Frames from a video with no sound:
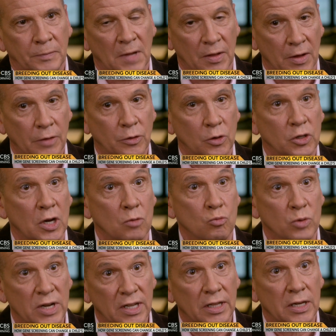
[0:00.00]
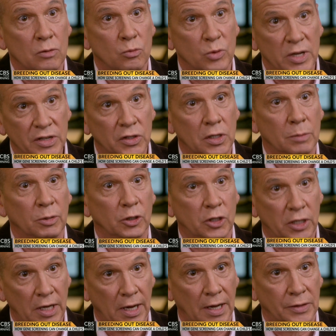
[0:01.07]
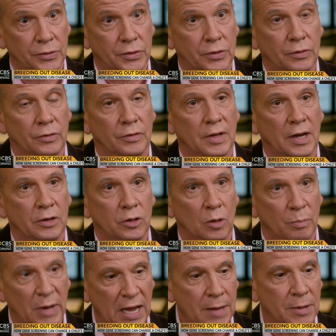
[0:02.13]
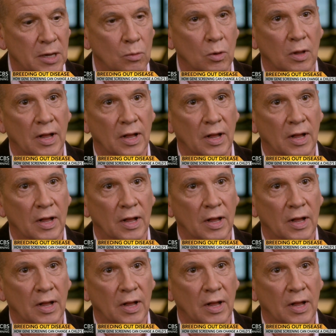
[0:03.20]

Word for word: and that there's a really reasonable chance that your baby will